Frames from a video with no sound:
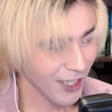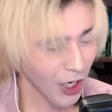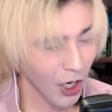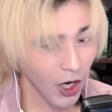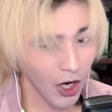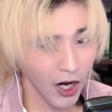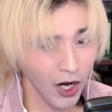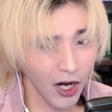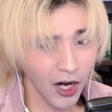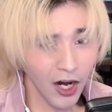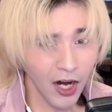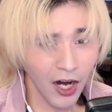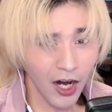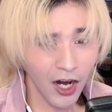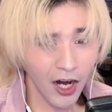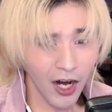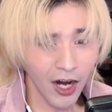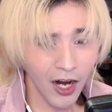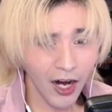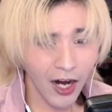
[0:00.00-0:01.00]

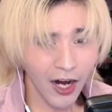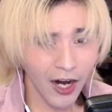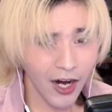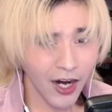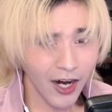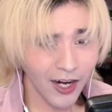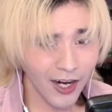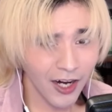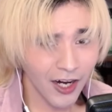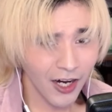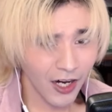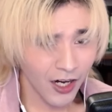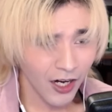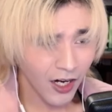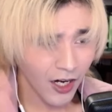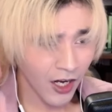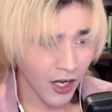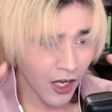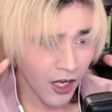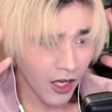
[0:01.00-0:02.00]

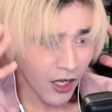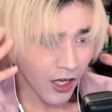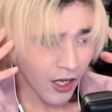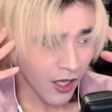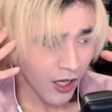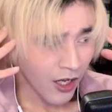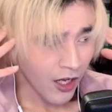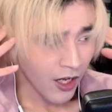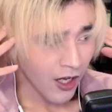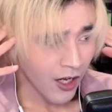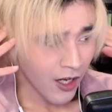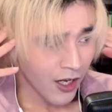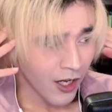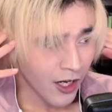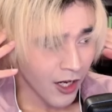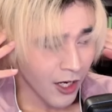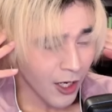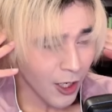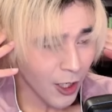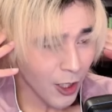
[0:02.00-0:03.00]
Oh,
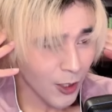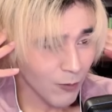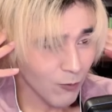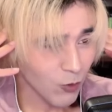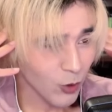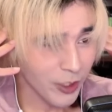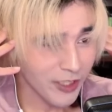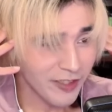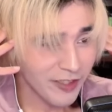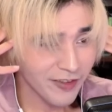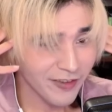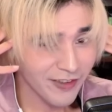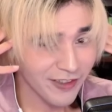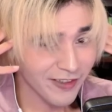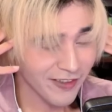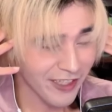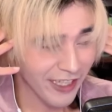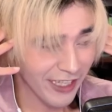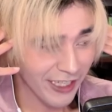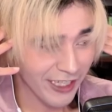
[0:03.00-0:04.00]
her voice is
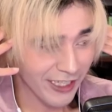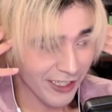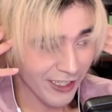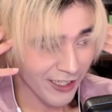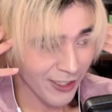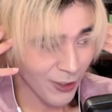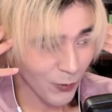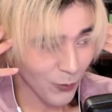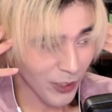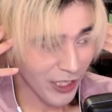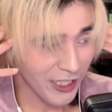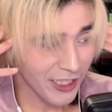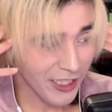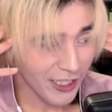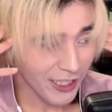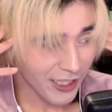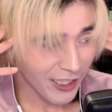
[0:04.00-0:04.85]
insane. What?